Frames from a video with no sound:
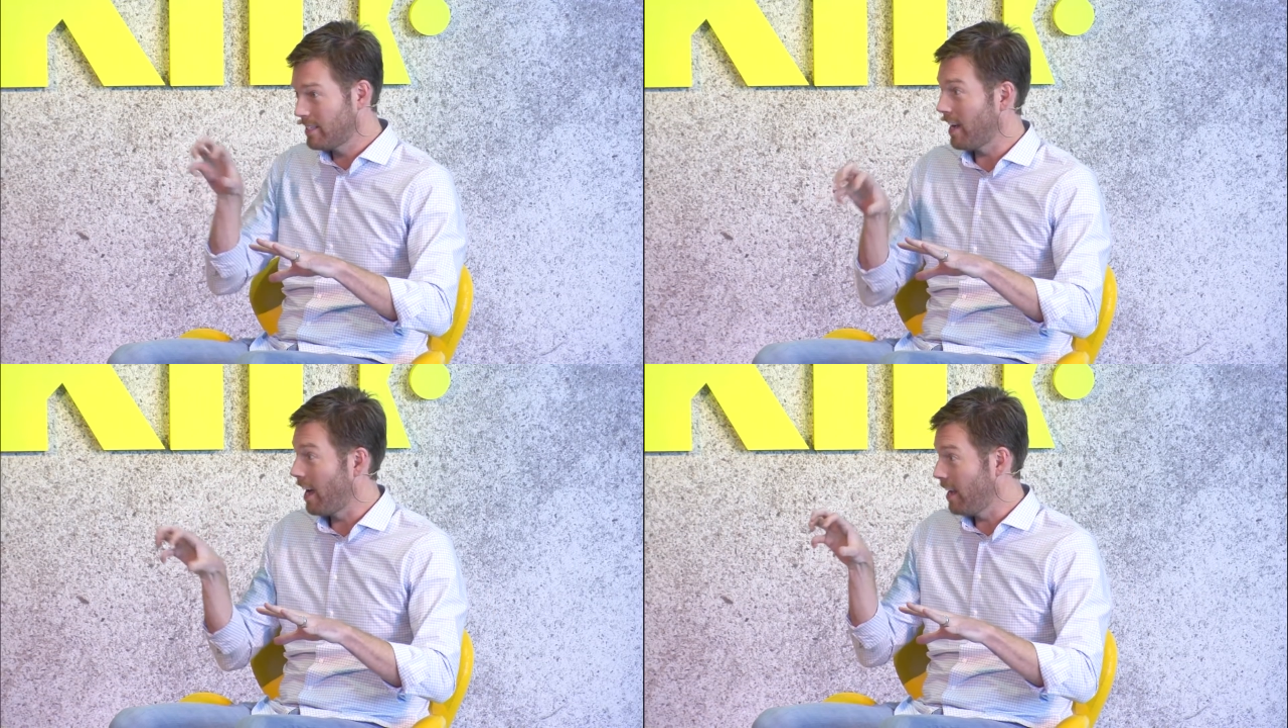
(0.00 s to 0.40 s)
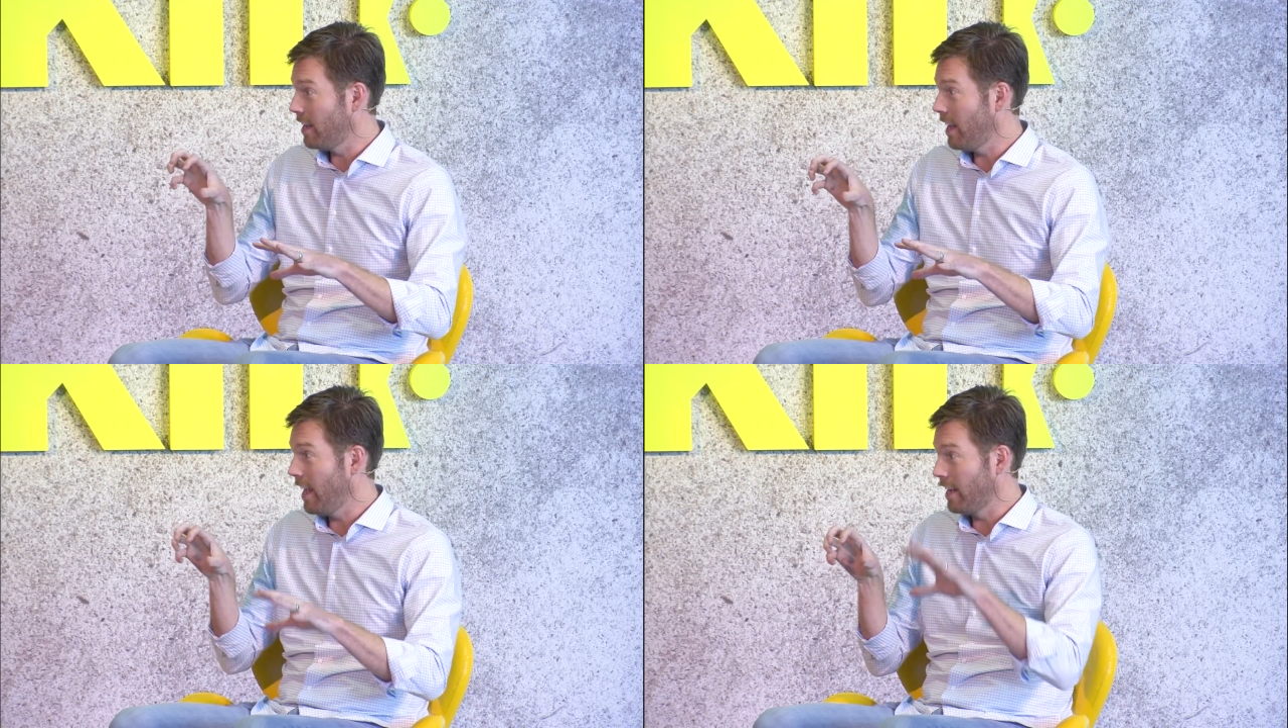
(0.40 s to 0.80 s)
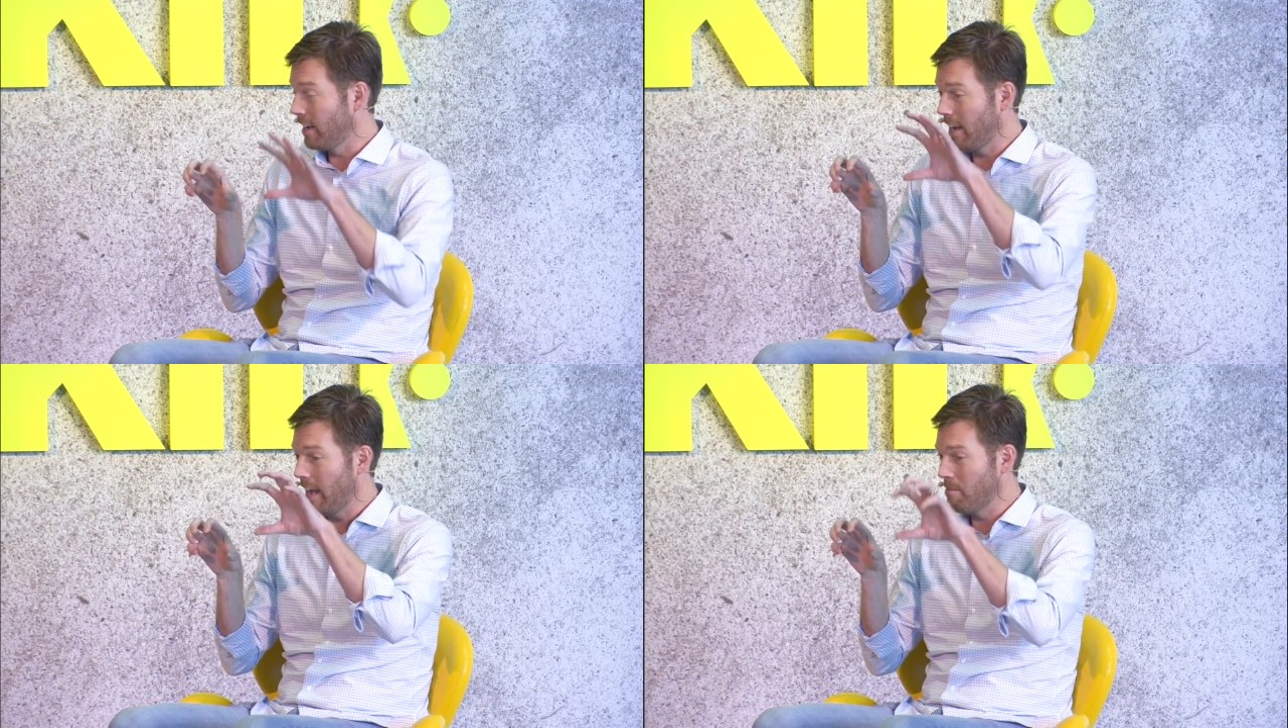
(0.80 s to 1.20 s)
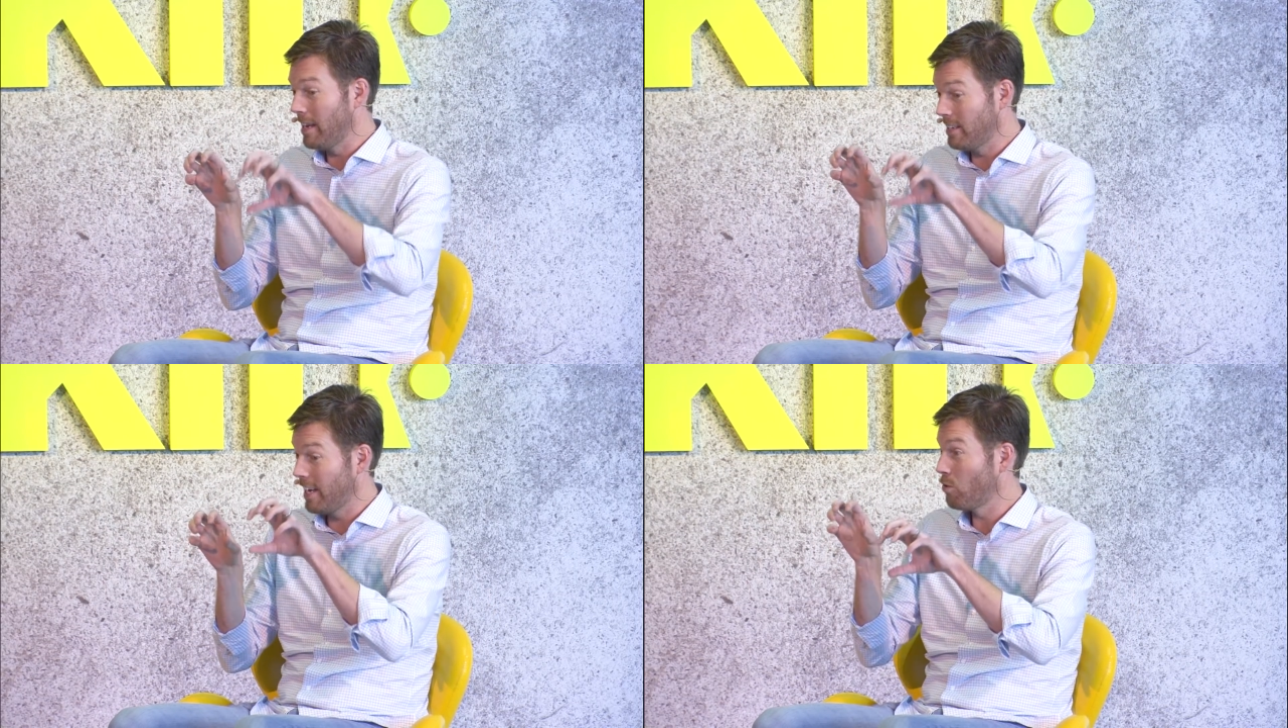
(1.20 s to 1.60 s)
side and
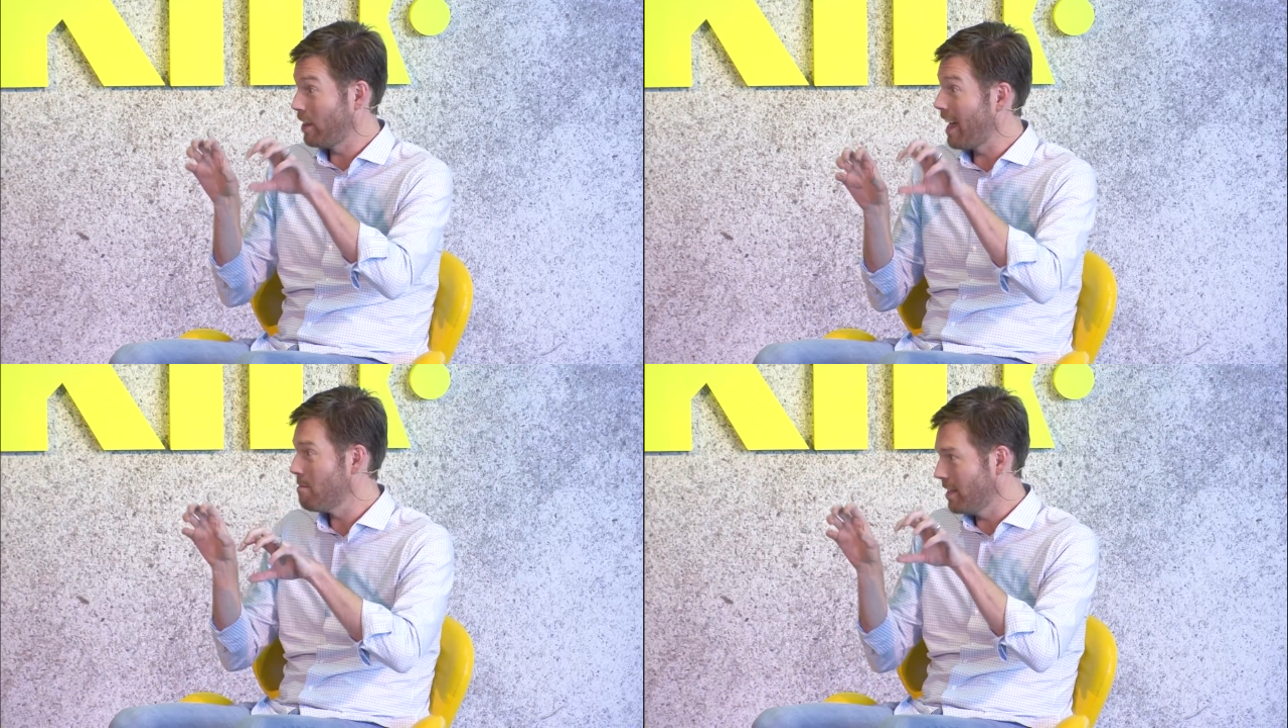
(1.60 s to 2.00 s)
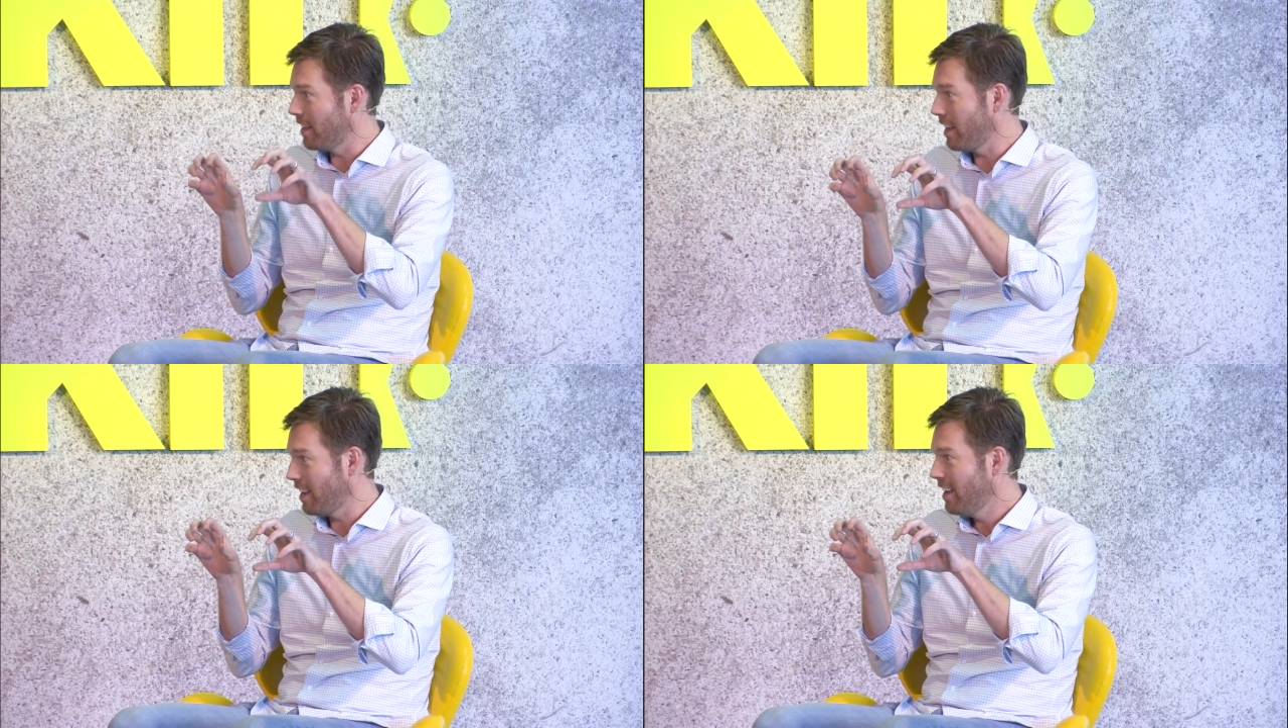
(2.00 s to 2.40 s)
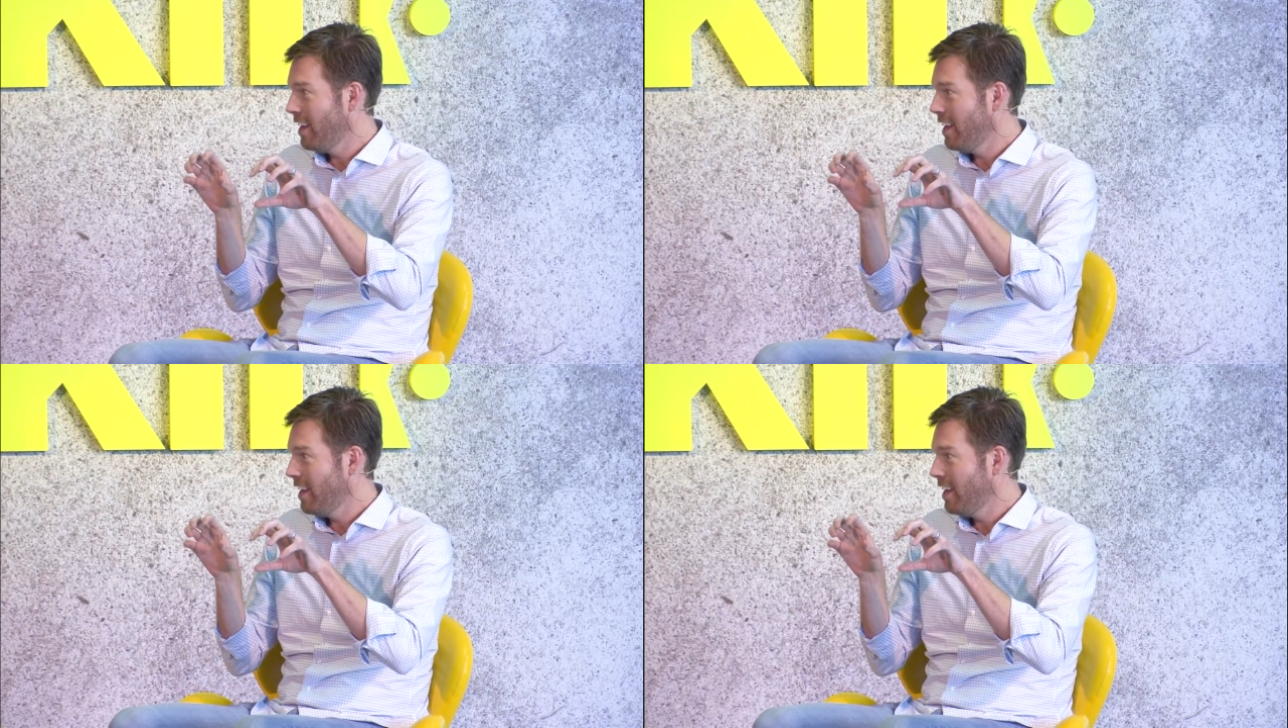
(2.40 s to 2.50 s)
maintain reliability.